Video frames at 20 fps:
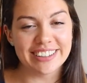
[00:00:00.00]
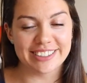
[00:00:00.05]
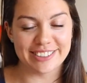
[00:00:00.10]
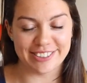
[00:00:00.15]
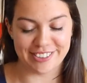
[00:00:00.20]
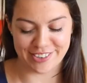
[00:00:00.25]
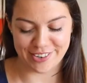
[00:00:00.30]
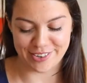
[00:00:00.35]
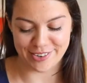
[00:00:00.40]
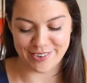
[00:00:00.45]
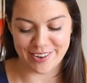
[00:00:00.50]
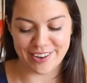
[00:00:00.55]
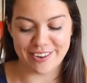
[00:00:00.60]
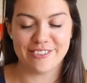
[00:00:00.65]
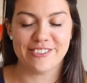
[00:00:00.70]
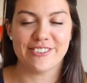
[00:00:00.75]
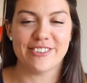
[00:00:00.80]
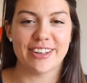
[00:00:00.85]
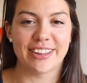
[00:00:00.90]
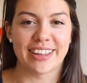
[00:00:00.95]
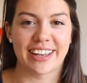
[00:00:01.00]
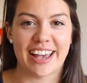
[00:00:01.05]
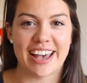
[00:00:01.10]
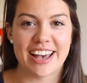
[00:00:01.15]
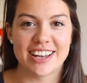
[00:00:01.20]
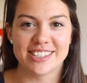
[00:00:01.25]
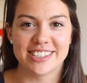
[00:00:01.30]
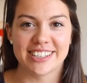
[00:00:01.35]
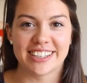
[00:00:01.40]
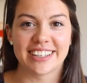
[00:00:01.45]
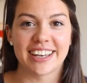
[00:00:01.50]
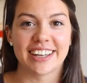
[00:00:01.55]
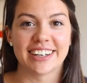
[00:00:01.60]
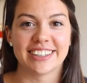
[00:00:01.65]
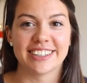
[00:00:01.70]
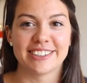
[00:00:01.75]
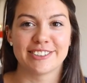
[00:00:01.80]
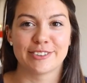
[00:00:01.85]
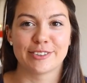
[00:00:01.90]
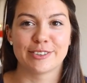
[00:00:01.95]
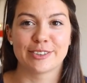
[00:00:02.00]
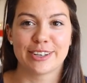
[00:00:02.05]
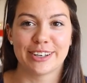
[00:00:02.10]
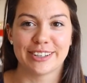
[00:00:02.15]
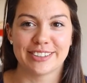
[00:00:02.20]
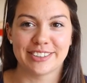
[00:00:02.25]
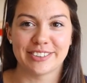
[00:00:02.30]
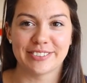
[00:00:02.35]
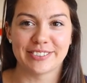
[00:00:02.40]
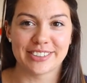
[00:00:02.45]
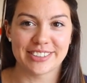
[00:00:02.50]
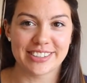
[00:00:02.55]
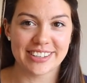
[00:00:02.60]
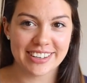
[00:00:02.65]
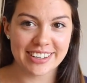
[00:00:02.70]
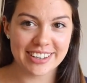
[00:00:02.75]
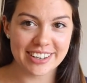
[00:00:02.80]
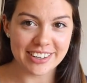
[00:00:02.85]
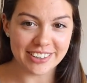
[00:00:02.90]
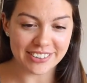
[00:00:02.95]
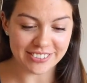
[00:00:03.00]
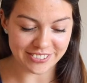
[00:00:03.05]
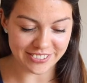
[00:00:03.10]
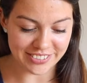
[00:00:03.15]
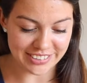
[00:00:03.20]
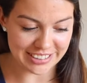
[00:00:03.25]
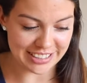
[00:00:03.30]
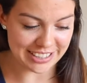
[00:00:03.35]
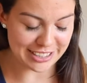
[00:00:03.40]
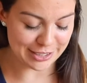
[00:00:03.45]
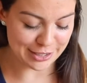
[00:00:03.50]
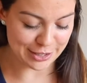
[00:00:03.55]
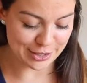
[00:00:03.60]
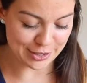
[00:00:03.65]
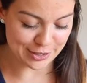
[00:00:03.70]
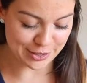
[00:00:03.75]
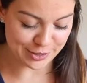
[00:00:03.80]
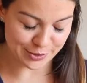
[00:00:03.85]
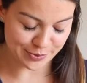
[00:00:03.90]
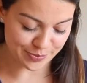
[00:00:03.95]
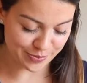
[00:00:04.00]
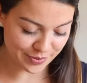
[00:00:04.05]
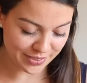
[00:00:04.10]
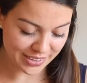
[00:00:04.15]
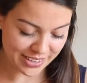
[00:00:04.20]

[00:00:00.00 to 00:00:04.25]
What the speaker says: so I felt like I had to get it just because it was really cute.